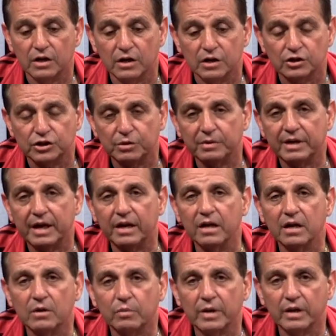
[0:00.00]
She would get in
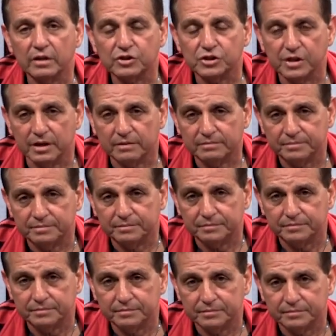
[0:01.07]
a wheelchair,
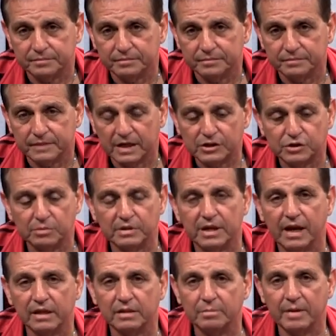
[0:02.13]
and she would
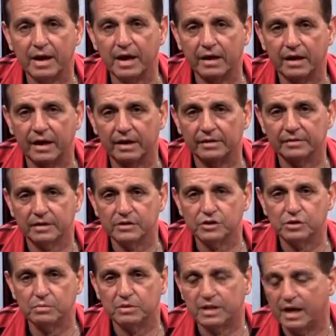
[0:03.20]
take the bad hand, and she
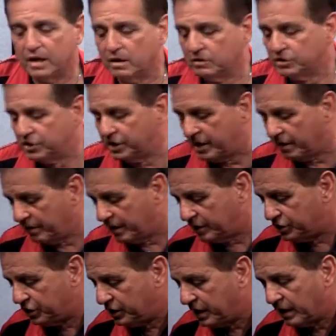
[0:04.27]
would take her chair, and
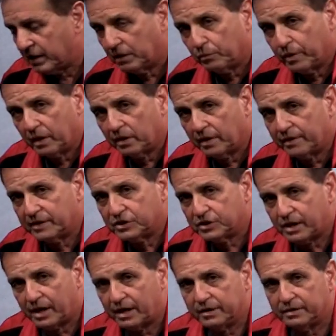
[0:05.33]
she'd get the wheel on this
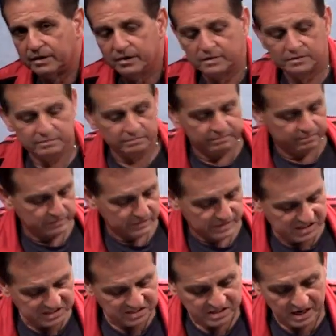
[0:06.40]
side.
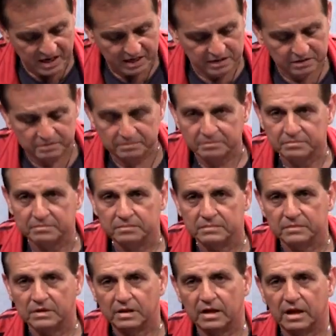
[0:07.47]
And
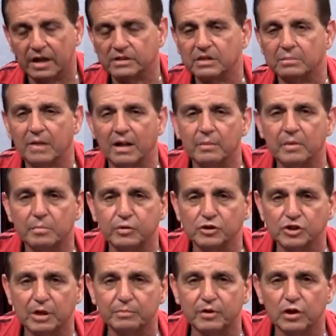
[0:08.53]
I said, Ma, let me push
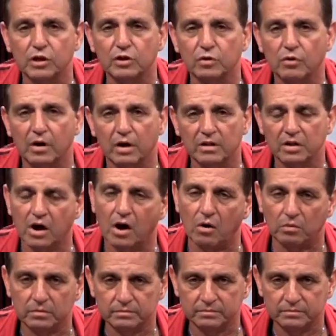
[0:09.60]
you up to the door. No.